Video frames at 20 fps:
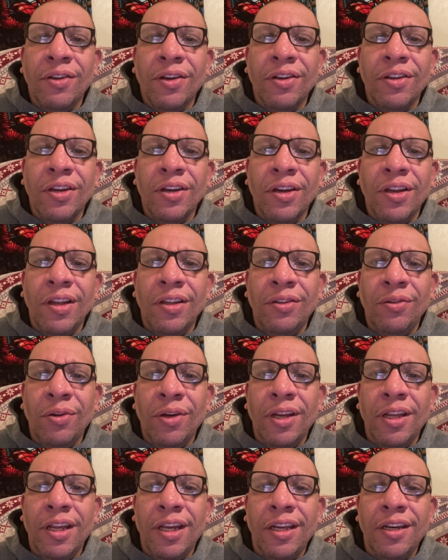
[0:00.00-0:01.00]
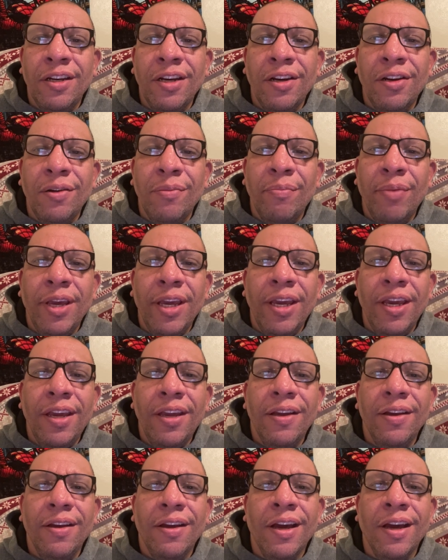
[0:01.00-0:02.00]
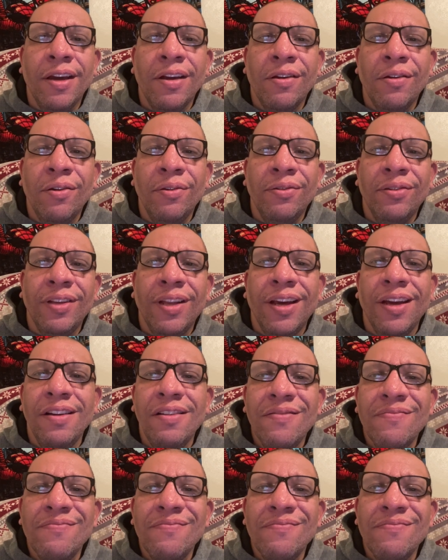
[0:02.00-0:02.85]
you're gonna do it in an Airbnb, Kosla?